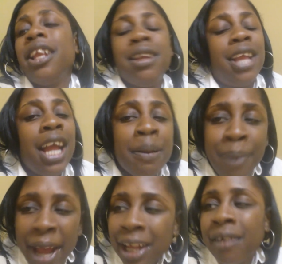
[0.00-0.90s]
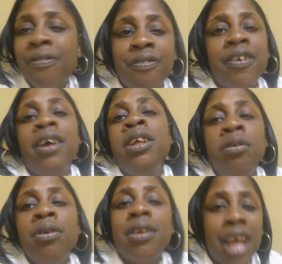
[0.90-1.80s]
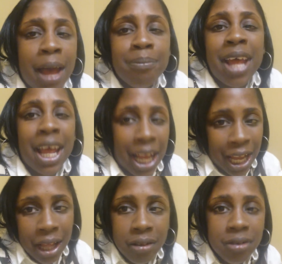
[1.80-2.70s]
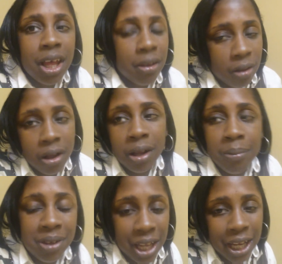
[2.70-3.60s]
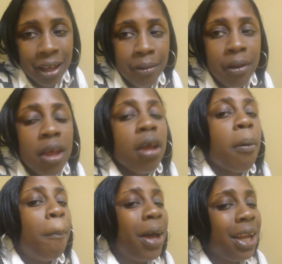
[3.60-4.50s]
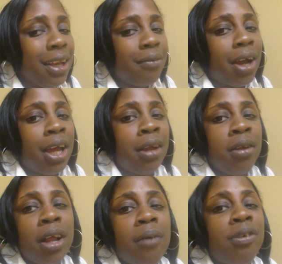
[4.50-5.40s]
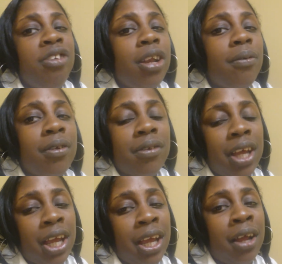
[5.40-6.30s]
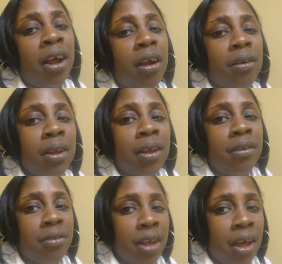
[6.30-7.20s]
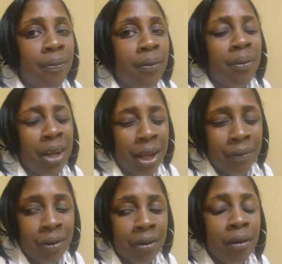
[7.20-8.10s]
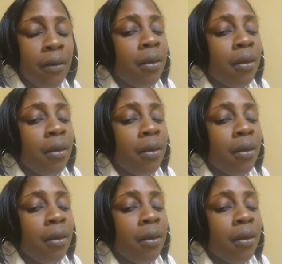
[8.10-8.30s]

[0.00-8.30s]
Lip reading: they begging for you to tap that ass. That's all I'm saying. But anyway, you know, Rasheda was saying her little stuff or whatever,